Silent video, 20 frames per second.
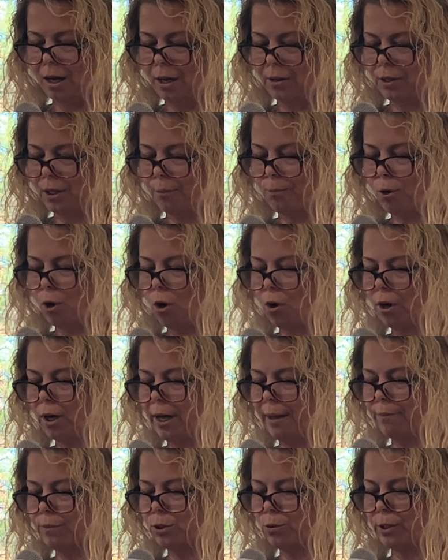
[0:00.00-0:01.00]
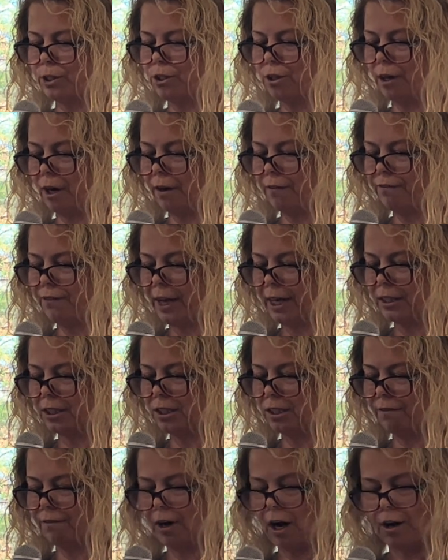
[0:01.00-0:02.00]
The programs which are
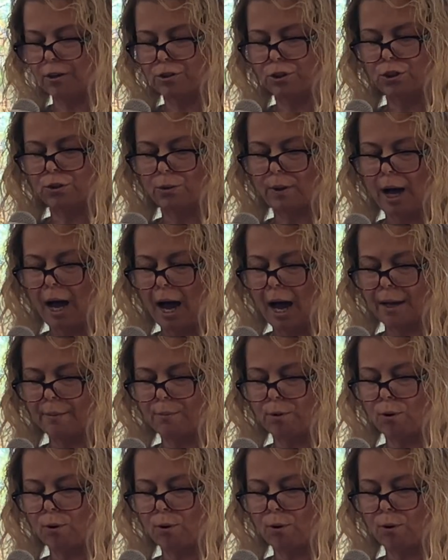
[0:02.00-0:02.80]
effective are too high